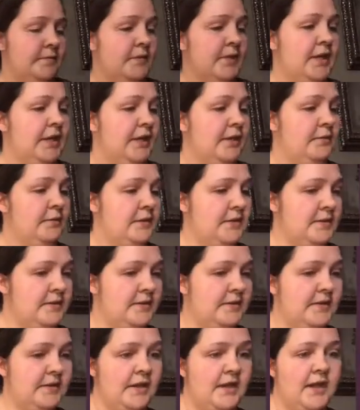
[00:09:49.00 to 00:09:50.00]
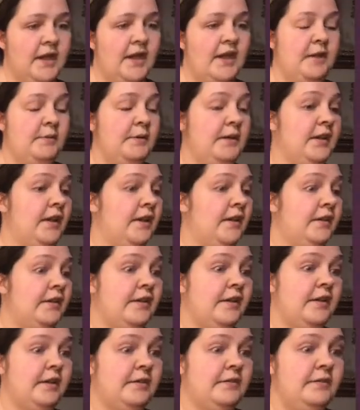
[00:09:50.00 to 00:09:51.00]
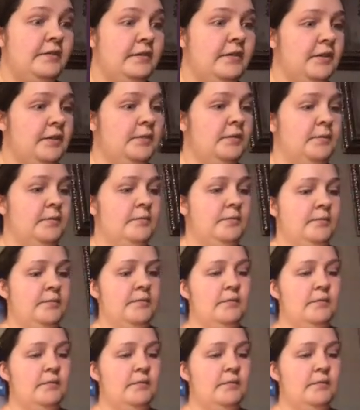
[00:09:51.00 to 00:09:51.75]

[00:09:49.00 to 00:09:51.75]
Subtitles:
plain ones. I mean, I love the